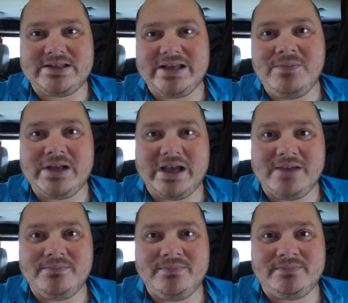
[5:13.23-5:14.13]
the same
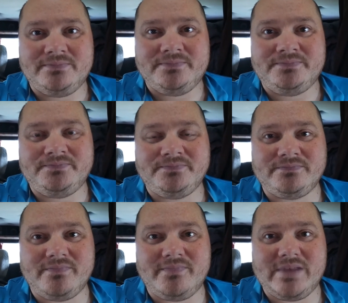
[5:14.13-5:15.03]
time,
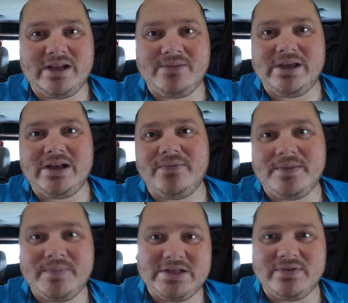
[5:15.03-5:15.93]
we had the
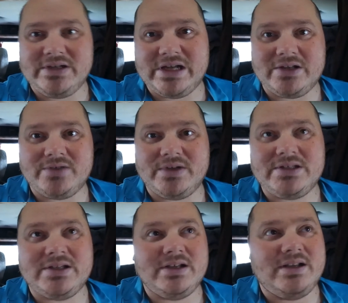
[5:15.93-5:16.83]
families reach out to
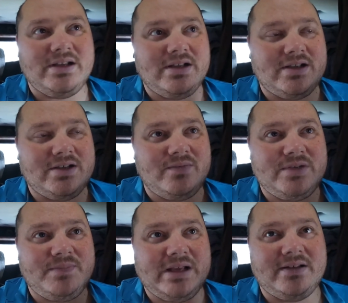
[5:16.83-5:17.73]
us. We
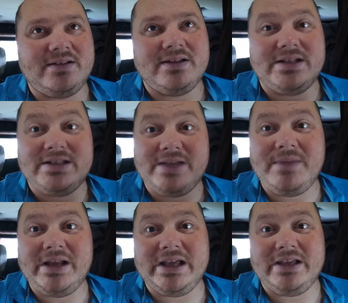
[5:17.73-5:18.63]
spent the same
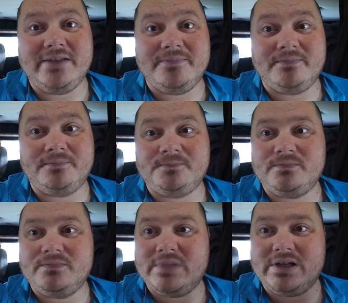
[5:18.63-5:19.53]
day
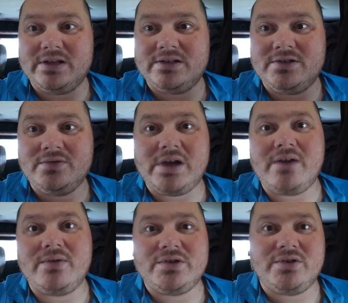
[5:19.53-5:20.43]
2
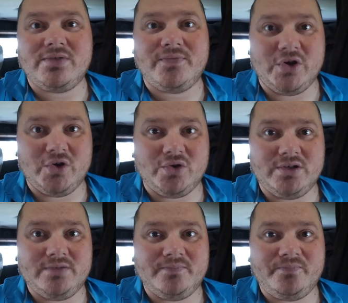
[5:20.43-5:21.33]
hours on the phone.